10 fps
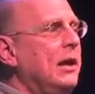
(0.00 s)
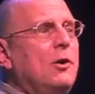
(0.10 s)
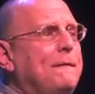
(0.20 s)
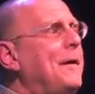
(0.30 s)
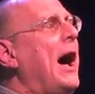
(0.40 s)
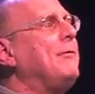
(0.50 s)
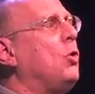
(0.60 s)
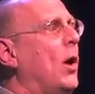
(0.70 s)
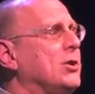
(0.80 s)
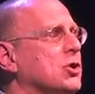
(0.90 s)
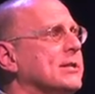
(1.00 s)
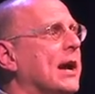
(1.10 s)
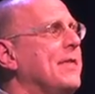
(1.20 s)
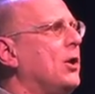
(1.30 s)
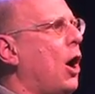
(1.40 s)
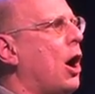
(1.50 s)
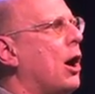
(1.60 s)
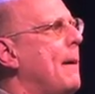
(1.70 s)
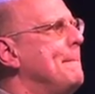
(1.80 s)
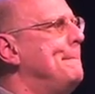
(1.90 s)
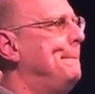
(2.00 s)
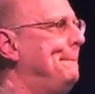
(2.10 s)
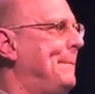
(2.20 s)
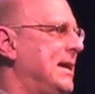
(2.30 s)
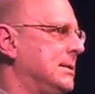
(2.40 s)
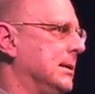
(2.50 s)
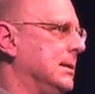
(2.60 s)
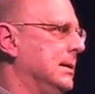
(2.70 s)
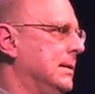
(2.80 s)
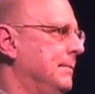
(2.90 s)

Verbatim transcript: Here are five questions that I think are basic.